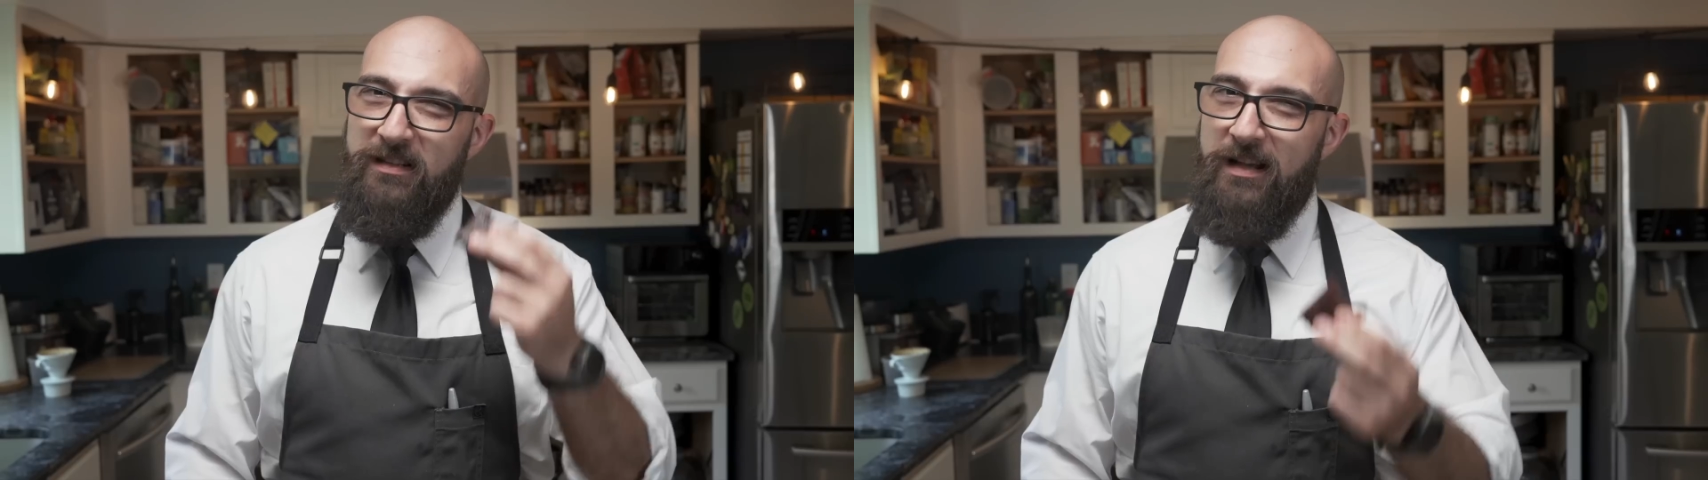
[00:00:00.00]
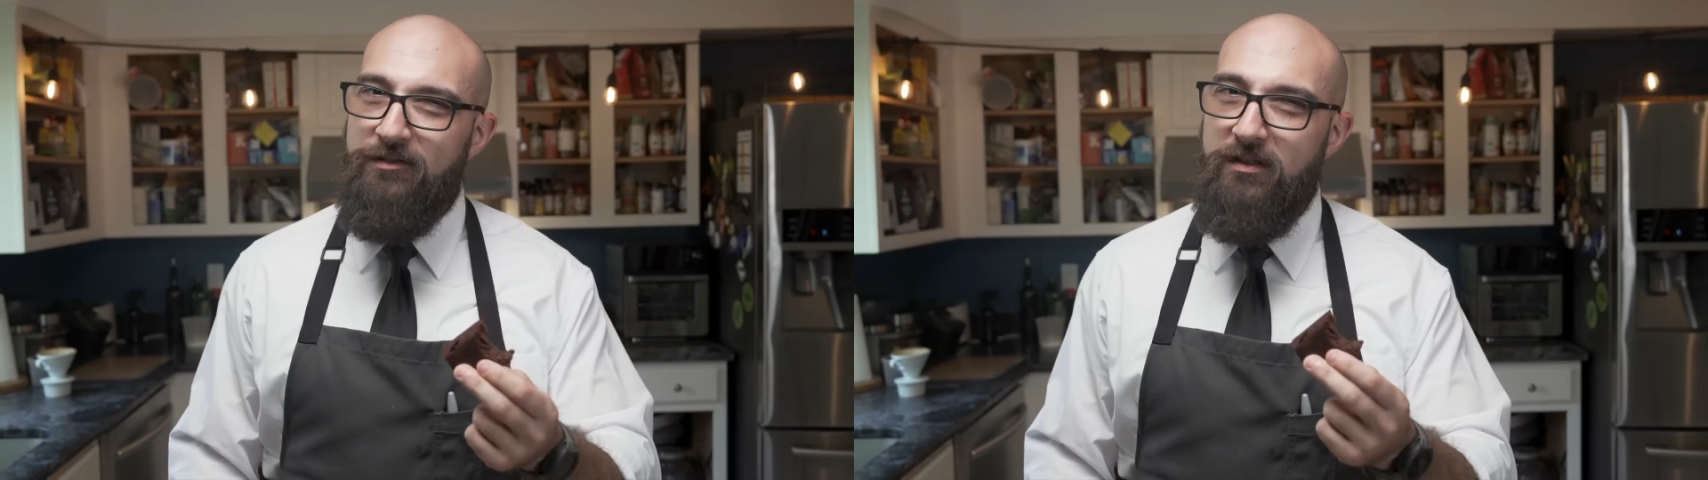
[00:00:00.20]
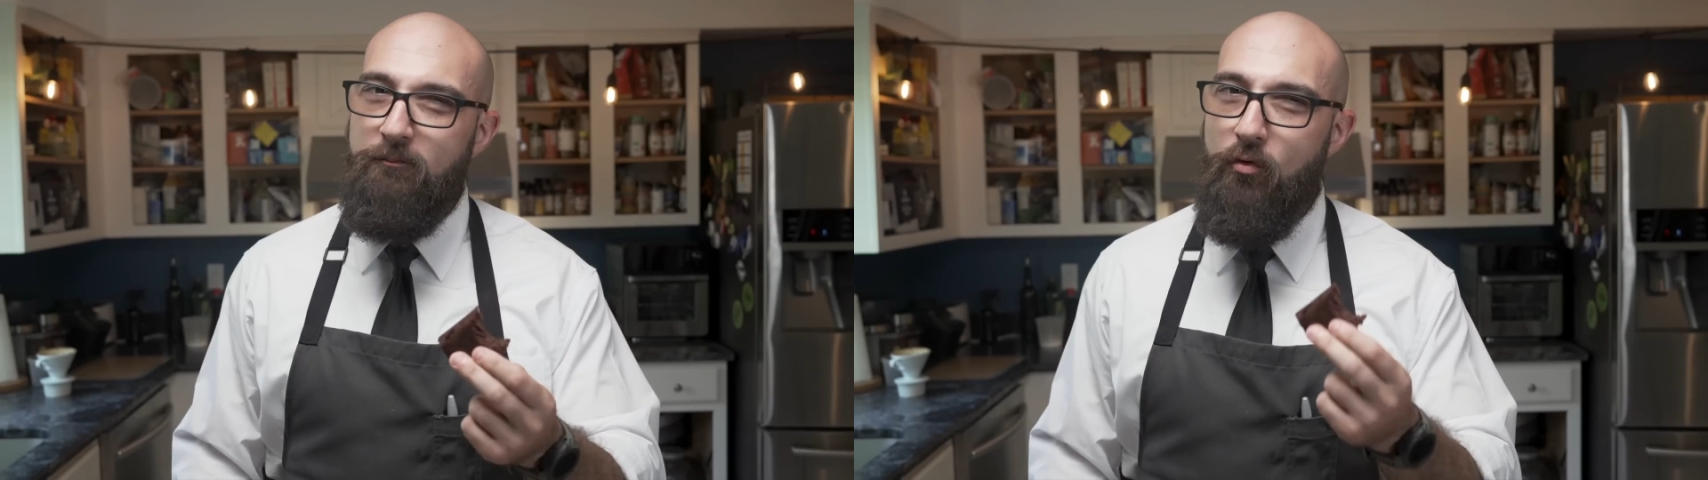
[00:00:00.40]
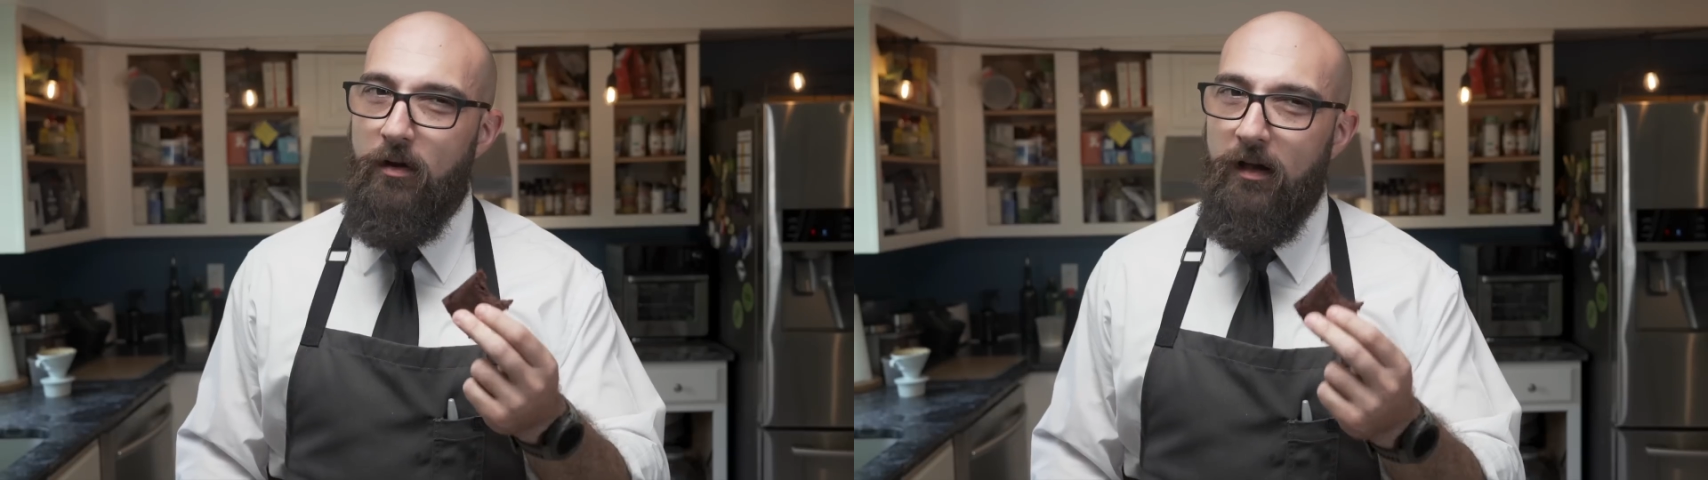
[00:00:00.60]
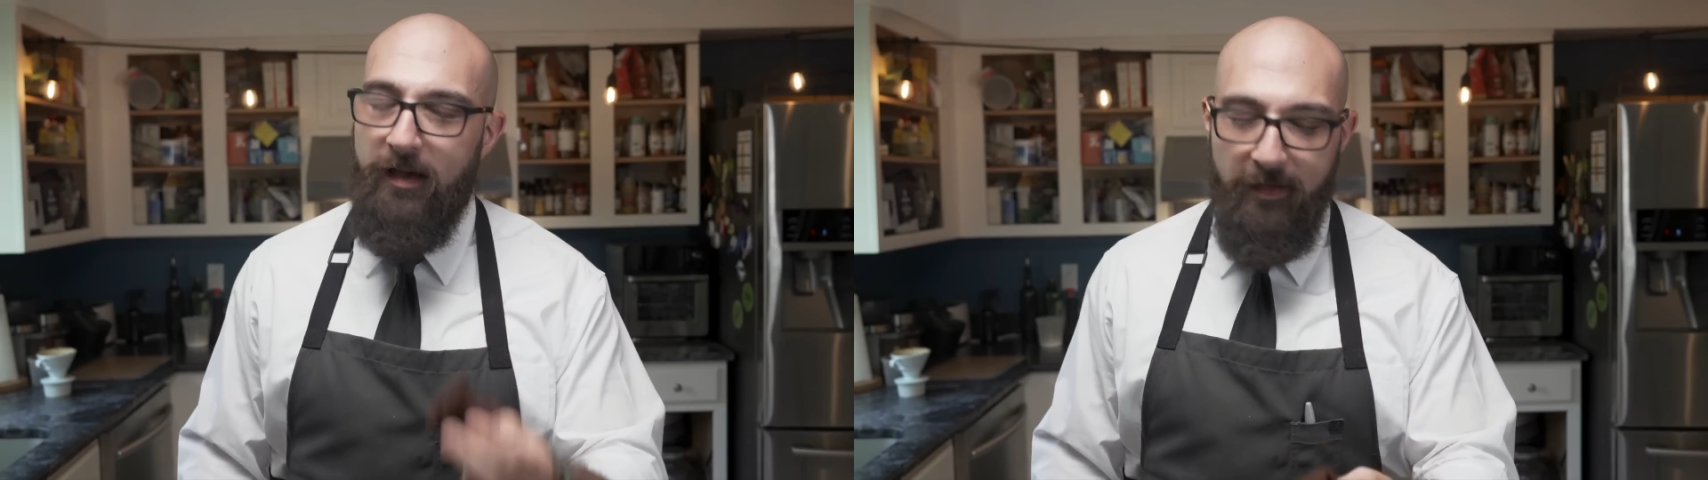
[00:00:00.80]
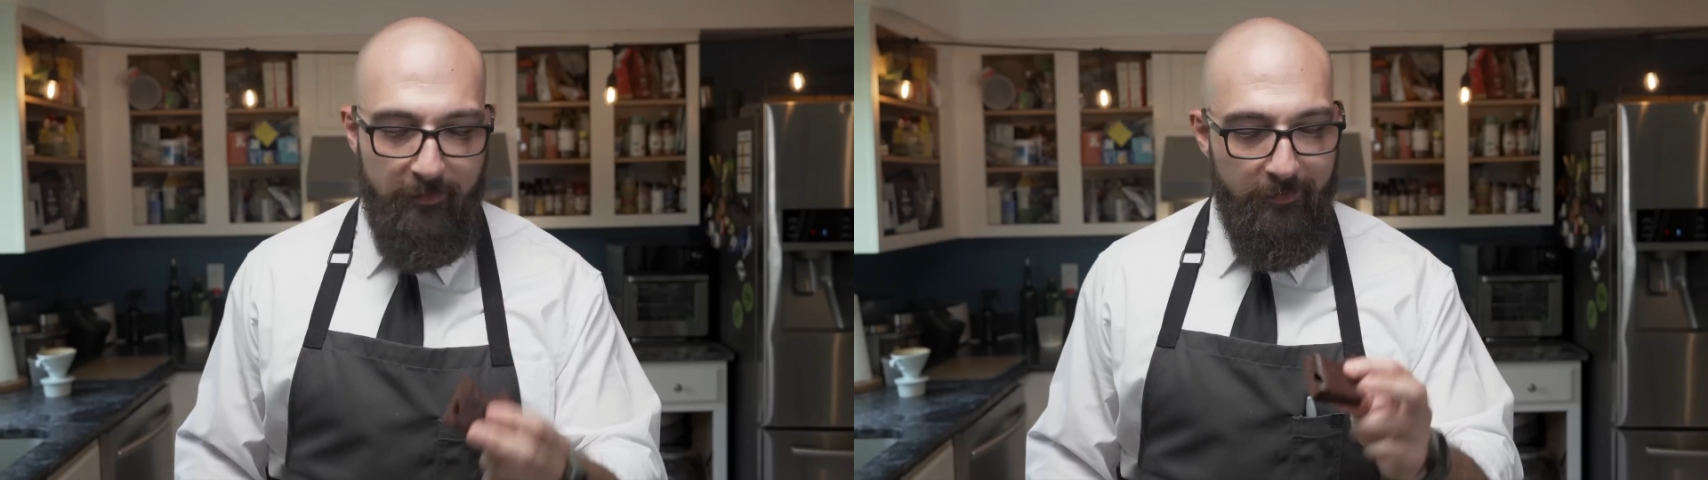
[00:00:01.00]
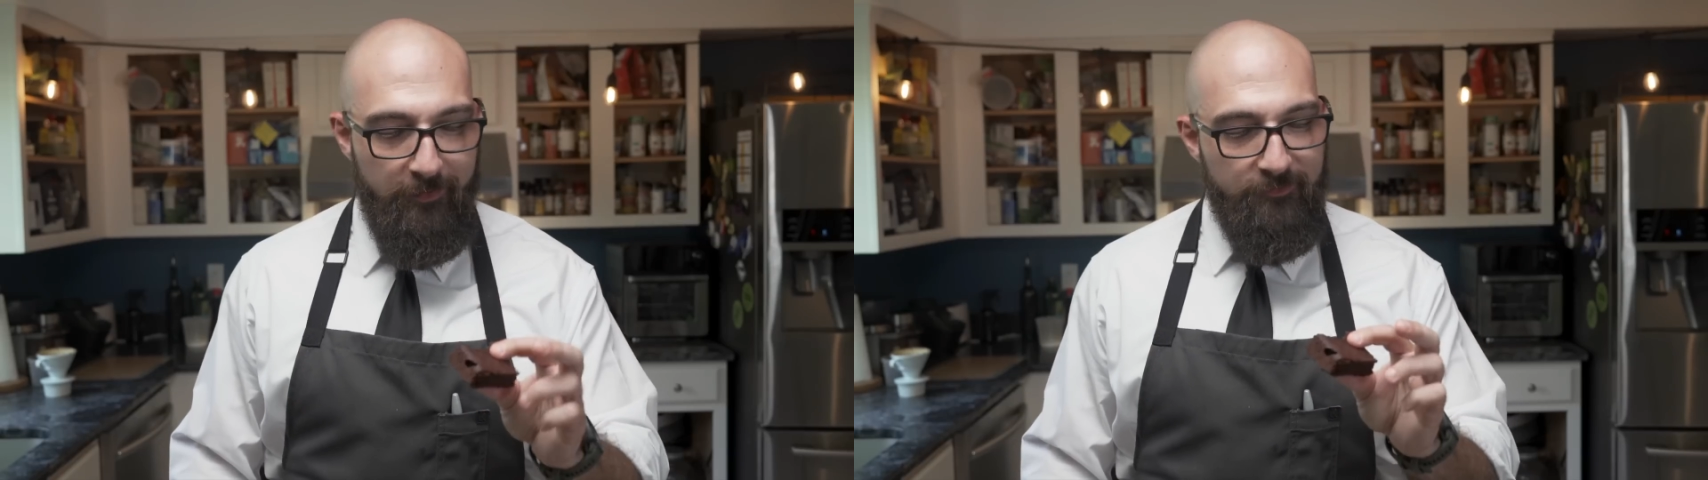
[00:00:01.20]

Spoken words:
it's actually more cake-like.